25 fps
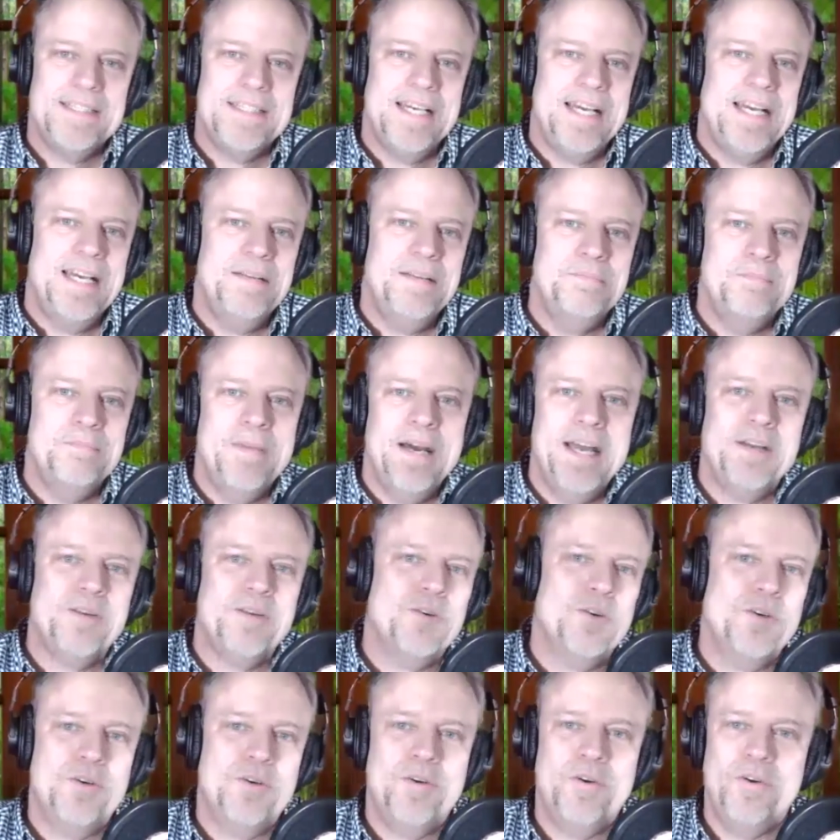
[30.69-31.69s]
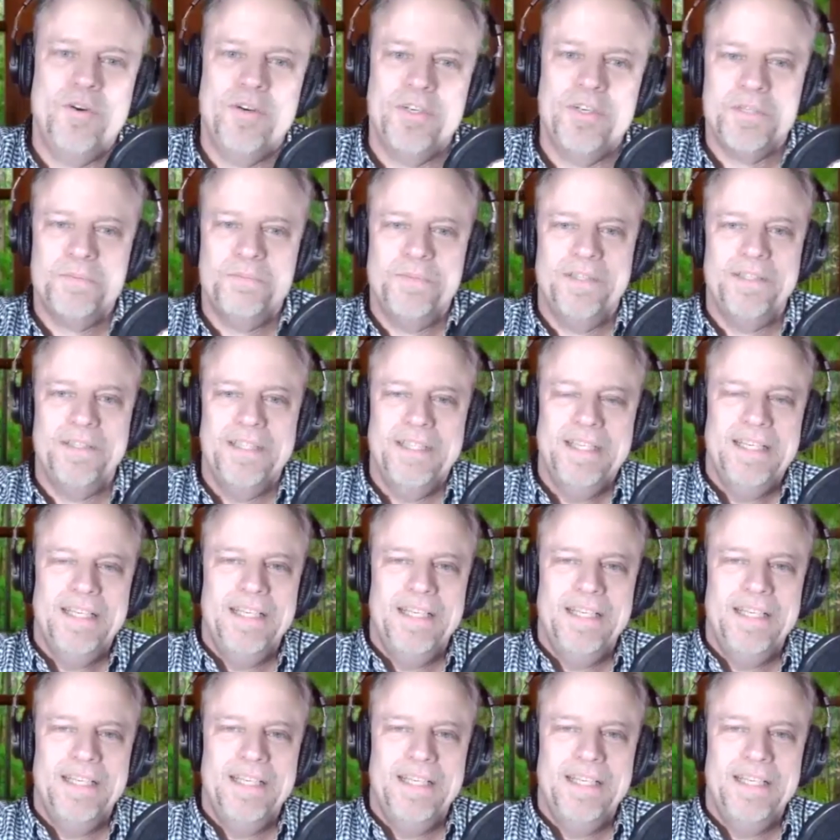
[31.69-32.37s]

Tide Micro Course, but